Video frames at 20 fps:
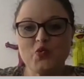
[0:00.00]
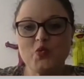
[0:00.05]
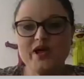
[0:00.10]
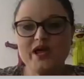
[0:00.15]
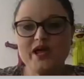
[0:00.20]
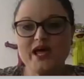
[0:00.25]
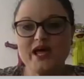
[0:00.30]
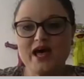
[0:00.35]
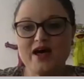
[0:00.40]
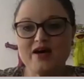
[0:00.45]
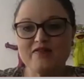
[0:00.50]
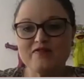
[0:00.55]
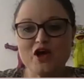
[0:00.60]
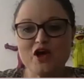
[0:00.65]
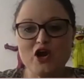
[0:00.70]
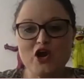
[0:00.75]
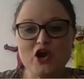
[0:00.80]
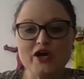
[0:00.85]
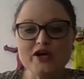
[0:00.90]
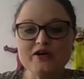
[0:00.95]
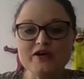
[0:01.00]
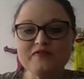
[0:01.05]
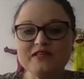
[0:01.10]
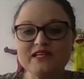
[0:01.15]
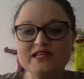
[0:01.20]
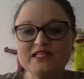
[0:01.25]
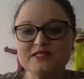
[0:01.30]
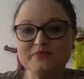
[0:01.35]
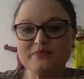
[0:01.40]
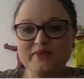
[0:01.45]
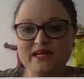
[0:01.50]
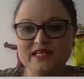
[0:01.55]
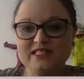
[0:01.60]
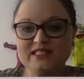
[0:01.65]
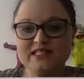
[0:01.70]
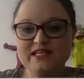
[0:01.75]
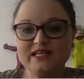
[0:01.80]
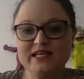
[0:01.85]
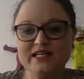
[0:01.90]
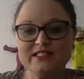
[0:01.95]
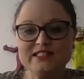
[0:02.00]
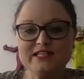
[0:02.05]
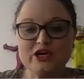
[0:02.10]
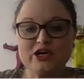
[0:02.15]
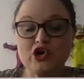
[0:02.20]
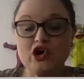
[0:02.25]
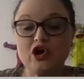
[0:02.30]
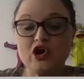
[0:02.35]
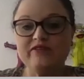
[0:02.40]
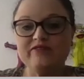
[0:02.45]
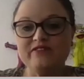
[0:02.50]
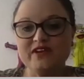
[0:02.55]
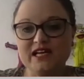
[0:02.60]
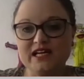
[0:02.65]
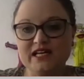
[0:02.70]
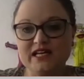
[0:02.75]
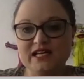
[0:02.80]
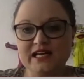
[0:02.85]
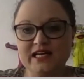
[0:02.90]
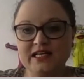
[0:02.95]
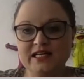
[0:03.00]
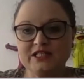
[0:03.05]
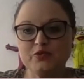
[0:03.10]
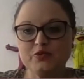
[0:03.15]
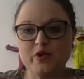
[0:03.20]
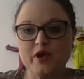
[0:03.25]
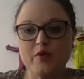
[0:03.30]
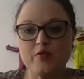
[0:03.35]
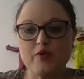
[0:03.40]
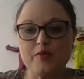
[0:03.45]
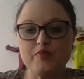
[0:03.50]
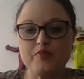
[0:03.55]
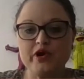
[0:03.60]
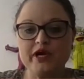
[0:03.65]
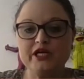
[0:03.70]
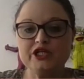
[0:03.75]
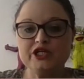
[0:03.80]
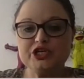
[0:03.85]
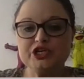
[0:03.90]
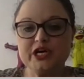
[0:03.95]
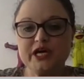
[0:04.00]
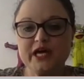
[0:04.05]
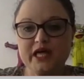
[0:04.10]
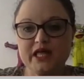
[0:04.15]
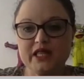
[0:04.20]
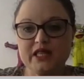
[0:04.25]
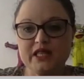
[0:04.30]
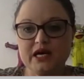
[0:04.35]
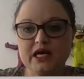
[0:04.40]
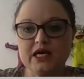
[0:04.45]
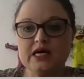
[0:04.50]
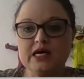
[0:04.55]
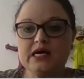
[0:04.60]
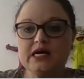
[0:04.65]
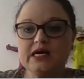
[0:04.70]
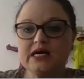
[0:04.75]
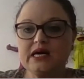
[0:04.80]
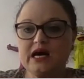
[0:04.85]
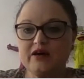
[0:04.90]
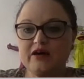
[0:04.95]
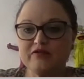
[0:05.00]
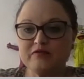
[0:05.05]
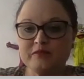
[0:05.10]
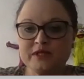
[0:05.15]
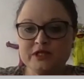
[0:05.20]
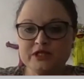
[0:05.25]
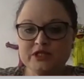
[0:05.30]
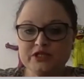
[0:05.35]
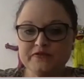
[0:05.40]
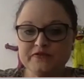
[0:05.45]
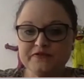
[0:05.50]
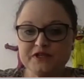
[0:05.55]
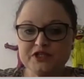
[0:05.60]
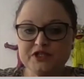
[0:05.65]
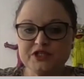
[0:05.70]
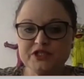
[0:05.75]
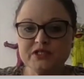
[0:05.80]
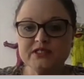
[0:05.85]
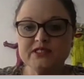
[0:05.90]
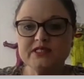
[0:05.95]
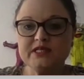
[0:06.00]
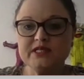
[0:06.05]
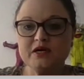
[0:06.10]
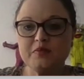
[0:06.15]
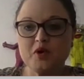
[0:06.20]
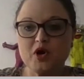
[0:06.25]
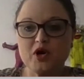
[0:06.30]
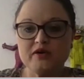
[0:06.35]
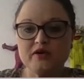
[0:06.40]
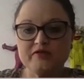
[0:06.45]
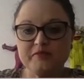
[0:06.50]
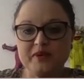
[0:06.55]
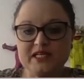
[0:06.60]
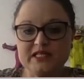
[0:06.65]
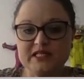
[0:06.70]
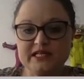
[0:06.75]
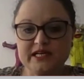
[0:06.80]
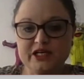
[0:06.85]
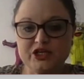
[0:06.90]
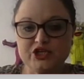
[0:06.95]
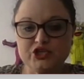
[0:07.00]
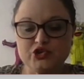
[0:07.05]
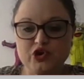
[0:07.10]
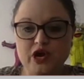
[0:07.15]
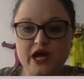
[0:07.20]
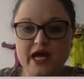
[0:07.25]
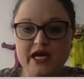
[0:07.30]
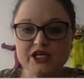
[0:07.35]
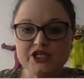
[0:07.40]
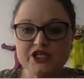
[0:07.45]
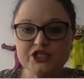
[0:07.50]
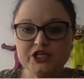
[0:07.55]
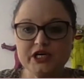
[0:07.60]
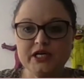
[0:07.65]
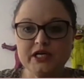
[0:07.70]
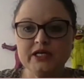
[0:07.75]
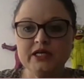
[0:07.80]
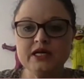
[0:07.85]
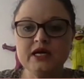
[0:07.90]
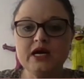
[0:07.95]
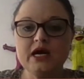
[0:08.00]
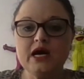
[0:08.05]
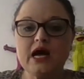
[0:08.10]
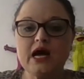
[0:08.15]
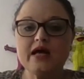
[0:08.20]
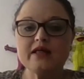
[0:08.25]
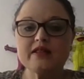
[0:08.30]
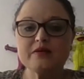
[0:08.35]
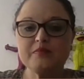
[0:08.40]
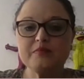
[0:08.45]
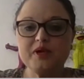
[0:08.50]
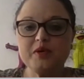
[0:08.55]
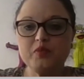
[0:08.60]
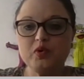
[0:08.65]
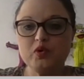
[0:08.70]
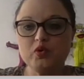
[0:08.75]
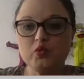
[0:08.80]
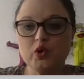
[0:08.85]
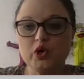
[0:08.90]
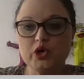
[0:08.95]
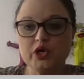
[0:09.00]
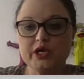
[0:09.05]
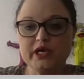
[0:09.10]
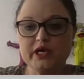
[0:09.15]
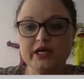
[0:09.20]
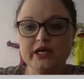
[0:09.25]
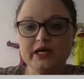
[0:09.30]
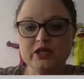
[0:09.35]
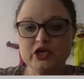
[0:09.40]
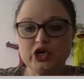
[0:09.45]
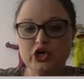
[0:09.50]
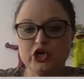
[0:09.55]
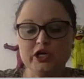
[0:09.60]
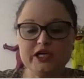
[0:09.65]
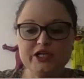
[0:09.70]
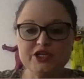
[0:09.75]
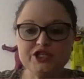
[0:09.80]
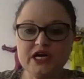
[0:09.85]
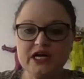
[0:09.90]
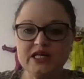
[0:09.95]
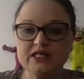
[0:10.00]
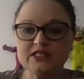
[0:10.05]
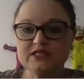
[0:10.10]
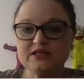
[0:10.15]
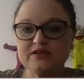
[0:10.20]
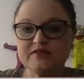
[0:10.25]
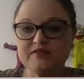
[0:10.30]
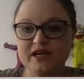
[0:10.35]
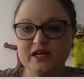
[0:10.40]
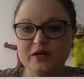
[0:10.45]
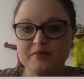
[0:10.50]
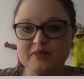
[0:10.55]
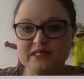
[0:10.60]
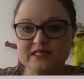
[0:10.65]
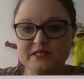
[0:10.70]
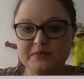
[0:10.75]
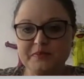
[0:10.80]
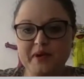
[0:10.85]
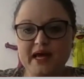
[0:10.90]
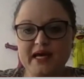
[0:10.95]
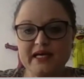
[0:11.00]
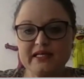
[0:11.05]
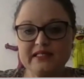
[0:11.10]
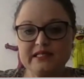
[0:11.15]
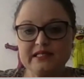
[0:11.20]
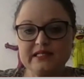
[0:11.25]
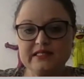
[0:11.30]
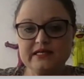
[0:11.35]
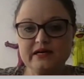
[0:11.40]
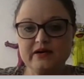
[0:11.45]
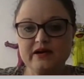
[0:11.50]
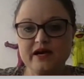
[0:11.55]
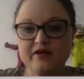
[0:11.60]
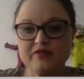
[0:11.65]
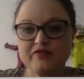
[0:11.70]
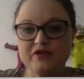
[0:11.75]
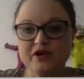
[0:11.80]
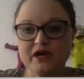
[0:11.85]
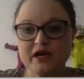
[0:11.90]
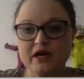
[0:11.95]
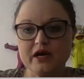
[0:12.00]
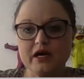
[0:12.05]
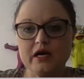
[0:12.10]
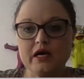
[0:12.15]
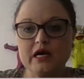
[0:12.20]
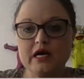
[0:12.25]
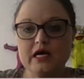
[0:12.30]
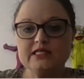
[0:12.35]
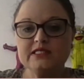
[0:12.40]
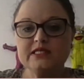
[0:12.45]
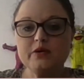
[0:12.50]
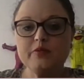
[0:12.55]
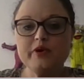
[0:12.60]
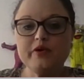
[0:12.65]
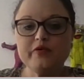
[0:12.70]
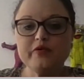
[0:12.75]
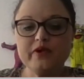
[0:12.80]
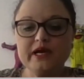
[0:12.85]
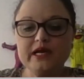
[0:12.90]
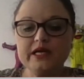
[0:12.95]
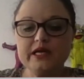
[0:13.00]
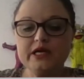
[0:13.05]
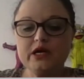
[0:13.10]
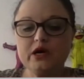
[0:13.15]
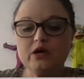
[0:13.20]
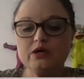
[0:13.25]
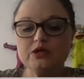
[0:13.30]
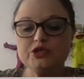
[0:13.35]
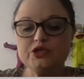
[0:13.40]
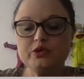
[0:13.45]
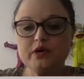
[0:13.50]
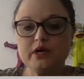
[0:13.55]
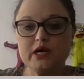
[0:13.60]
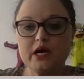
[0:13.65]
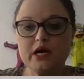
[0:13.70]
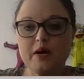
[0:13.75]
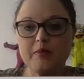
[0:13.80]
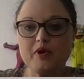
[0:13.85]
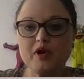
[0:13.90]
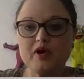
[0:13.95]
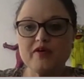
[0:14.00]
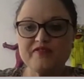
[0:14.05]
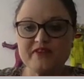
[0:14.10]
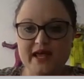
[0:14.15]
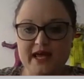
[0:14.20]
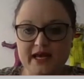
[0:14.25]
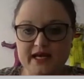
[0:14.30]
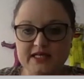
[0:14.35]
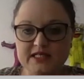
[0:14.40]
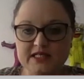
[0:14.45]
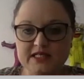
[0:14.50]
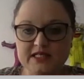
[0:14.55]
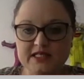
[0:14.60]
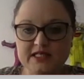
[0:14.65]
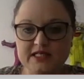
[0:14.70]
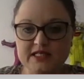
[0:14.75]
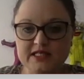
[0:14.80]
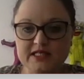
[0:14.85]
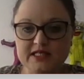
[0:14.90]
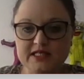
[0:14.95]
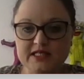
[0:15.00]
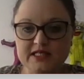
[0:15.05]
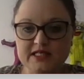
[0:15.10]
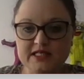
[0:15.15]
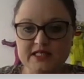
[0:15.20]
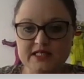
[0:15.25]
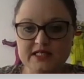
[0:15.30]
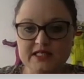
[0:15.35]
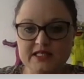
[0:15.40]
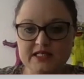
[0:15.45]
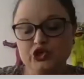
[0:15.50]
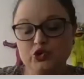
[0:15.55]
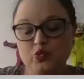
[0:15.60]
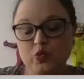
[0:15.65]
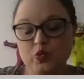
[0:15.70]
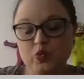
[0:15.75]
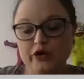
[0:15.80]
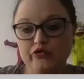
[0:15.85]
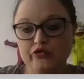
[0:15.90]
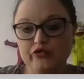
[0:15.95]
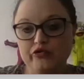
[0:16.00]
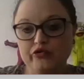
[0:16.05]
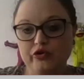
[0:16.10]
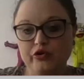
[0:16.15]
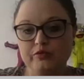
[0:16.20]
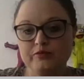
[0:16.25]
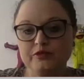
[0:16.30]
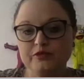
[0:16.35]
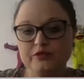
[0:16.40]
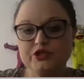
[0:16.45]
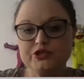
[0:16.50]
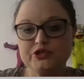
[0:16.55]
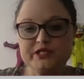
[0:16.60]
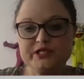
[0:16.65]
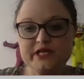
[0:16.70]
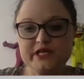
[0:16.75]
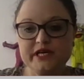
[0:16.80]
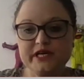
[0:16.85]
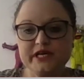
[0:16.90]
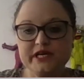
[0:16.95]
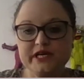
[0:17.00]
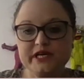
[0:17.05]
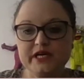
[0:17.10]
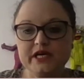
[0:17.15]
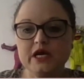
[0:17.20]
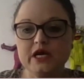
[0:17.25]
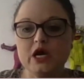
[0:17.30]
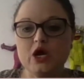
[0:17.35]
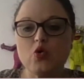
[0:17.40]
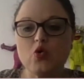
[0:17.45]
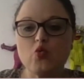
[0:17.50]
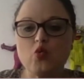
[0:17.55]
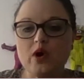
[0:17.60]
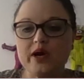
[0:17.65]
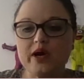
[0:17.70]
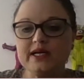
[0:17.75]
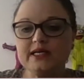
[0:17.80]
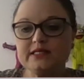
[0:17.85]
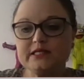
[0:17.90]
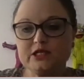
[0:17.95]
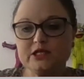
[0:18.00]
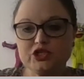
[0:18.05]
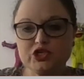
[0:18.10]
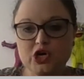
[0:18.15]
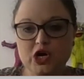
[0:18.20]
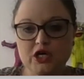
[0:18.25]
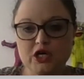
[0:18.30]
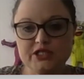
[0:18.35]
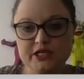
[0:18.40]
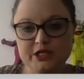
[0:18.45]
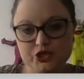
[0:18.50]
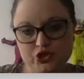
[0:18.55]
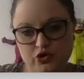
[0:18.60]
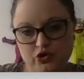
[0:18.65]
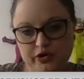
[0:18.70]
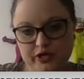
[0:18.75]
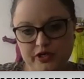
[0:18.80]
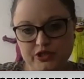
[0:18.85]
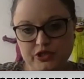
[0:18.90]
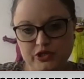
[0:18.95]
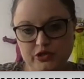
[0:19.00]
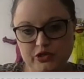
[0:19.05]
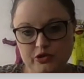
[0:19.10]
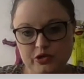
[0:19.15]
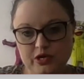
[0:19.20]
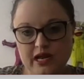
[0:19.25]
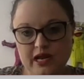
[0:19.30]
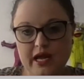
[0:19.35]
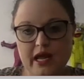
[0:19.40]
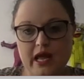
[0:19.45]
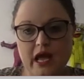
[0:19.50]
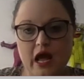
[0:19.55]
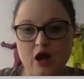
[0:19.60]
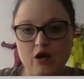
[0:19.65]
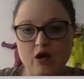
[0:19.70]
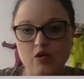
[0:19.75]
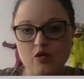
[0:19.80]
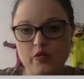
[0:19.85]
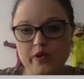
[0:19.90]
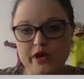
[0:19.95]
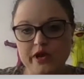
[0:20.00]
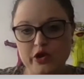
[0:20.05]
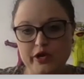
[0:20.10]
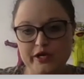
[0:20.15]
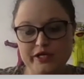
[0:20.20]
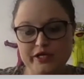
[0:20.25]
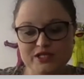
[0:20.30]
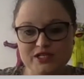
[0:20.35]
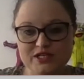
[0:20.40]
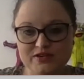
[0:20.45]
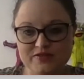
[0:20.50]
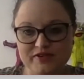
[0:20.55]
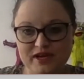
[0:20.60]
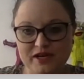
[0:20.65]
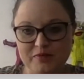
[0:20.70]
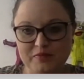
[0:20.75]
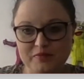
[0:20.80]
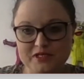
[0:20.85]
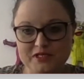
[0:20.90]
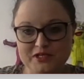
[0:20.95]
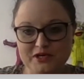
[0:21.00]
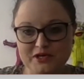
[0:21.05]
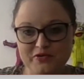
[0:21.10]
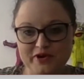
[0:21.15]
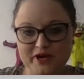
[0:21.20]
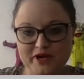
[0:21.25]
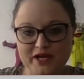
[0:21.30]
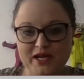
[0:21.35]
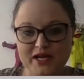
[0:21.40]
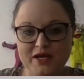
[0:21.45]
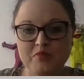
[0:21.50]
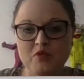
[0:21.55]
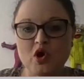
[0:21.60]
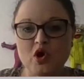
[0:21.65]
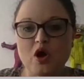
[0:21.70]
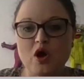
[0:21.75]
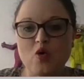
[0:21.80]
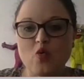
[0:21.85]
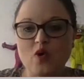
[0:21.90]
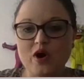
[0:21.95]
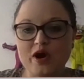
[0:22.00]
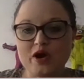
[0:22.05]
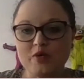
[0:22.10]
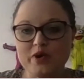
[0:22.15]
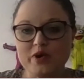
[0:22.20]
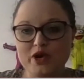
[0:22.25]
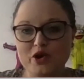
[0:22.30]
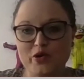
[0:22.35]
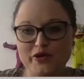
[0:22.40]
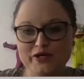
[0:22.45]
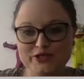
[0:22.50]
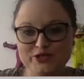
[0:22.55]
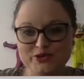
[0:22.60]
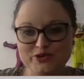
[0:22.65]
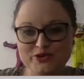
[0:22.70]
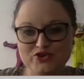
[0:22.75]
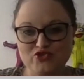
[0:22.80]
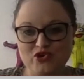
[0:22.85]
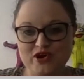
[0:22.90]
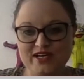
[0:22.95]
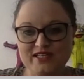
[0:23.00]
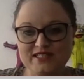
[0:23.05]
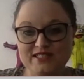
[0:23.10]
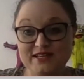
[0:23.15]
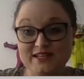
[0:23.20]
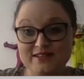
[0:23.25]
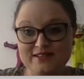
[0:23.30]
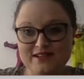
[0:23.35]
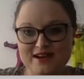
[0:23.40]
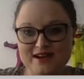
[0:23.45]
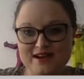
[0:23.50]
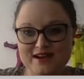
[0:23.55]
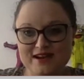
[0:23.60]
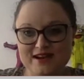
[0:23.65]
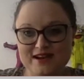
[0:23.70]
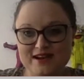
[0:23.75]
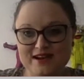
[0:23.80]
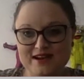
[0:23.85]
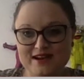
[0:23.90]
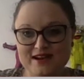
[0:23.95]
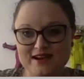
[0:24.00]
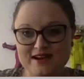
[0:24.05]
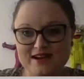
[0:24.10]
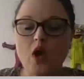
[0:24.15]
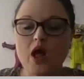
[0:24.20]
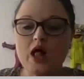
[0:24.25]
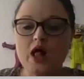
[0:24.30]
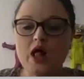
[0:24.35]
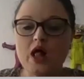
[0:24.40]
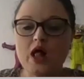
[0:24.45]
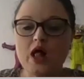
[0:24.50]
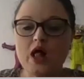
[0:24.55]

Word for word: We have a lot of these meetings and convenings where we bring together government officials, the Department of Basic Education, other people working in the early childhood development space in South Africa. So we really go to a couple of experts and we bring them into one room to see what is this content going to look like? How are we going to develop this curriculum? What are we going to address in the next season?